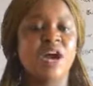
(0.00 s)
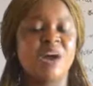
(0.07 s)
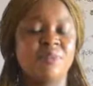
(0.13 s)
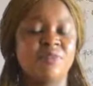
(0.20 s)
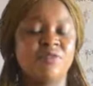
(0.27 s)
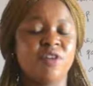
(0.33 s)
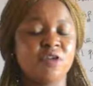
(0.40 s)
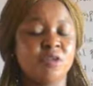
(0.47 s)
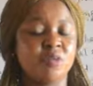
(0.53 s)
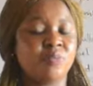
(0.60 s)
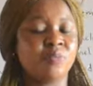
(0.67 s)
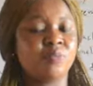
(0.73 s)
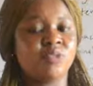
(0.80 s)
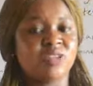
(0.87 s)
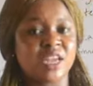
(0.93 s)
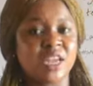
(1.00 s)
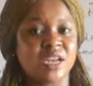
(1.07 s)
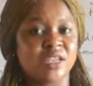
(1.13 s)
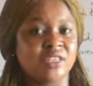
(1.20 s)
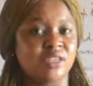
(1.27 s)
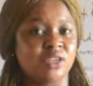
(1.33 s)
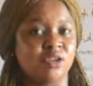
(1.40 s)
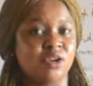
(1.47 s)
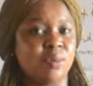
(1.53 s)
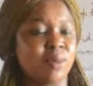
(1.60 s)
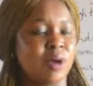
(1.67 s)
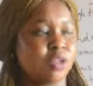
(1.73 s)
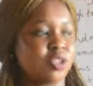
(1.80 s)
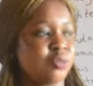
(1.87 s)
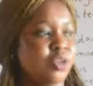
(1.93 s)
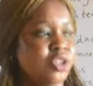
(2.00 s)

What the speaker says: and before you put anything in your mouth,